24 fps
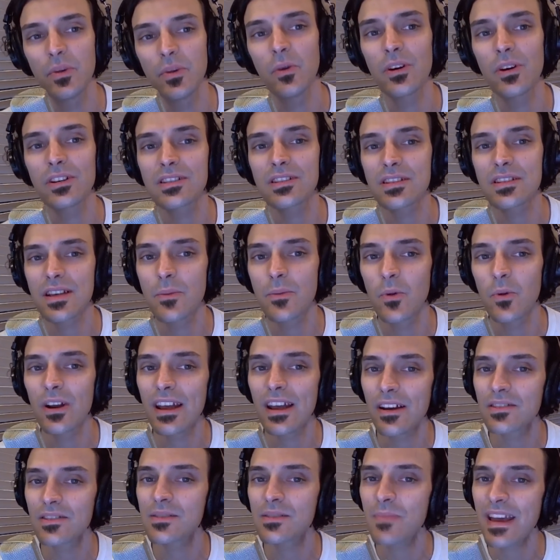but what
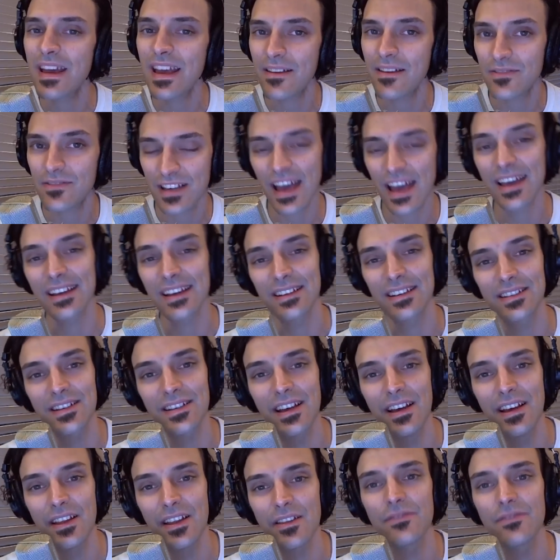someone else may have
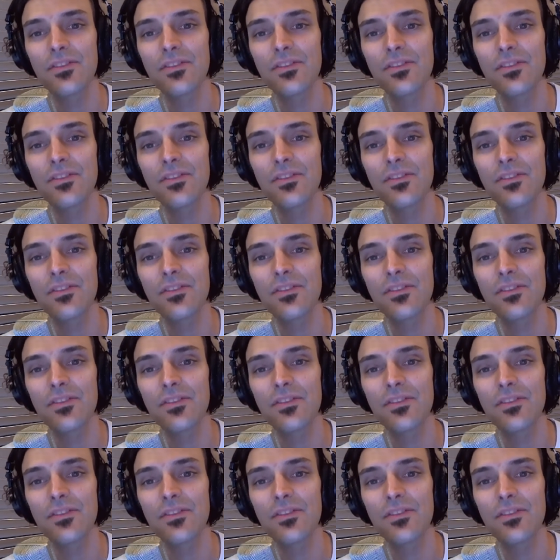gained.